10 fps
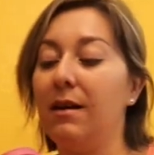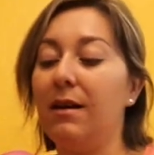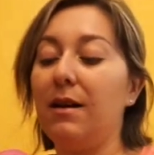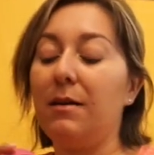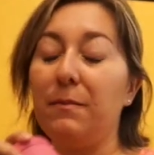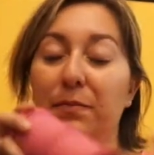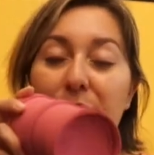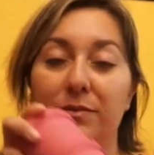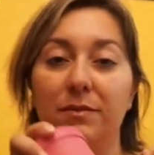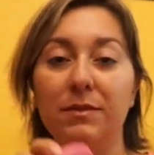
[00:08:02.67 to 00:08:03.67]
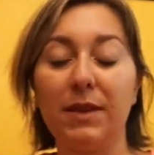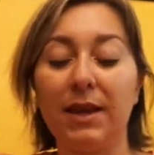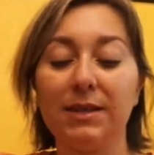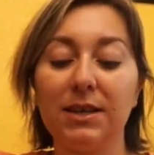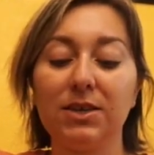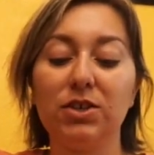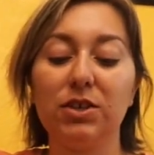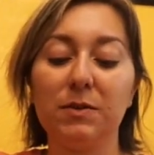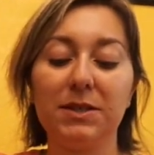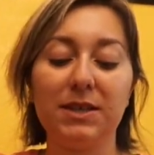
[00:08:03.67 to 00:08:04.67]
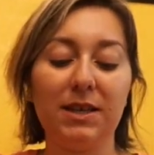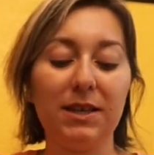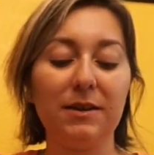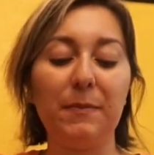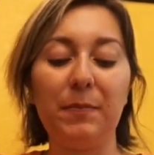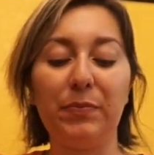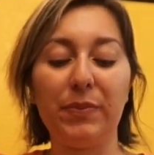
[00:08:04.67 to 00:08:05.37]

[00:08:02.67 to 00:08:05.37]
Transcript: I guess I can show you what's in here.